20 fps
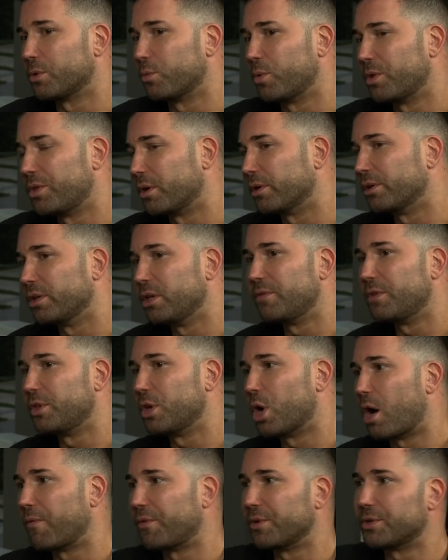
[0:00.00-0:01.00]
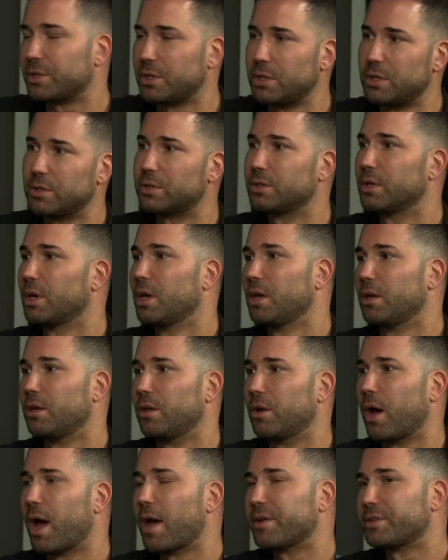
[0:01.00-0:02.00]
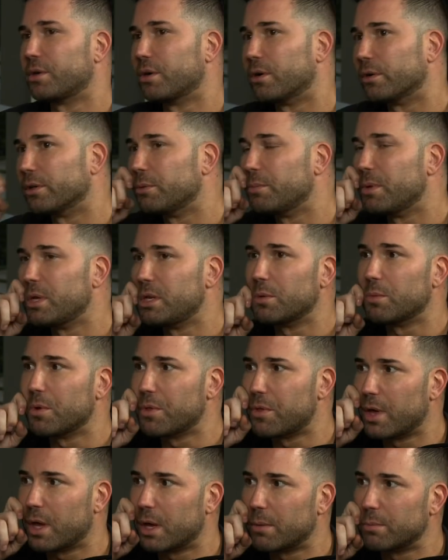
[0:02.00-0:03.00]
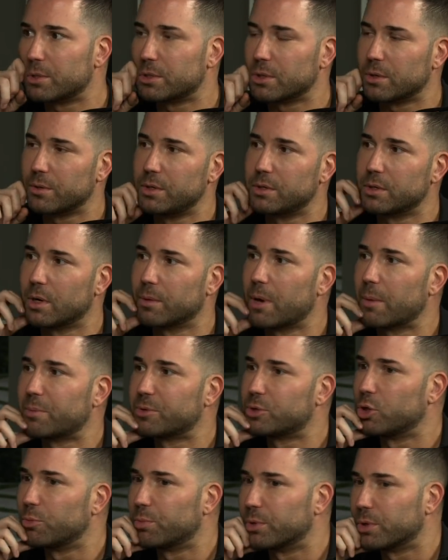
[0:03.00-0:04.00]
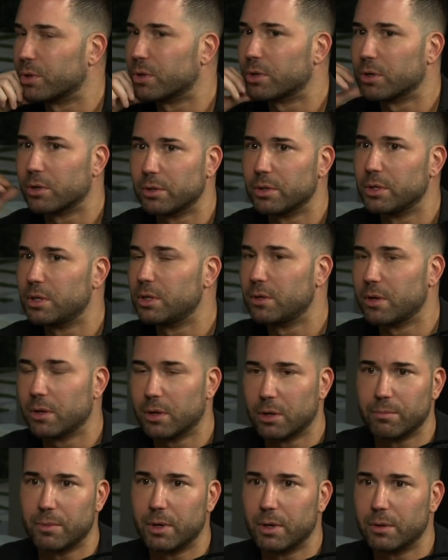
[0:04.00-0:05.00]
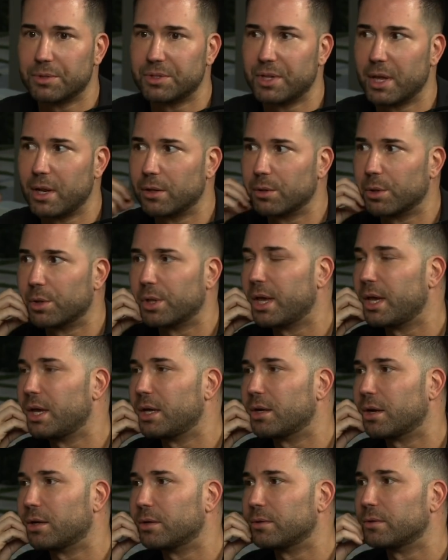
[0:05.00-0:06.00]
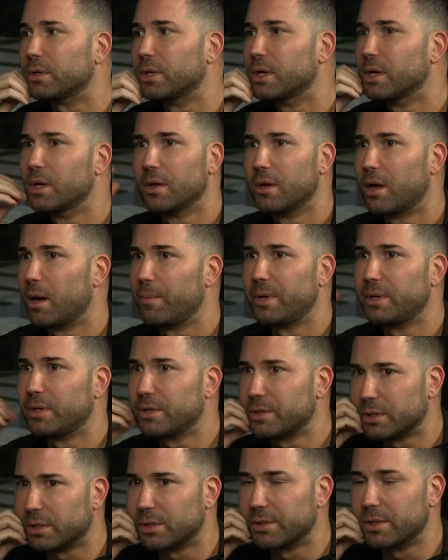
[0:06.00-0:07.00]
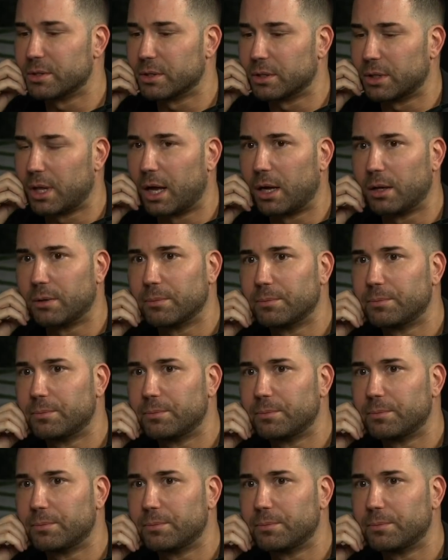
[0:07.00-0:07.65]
so when they're leaving the office, he's, has an early meeting with them. So he's up super early. They're staying a little late there's a lot.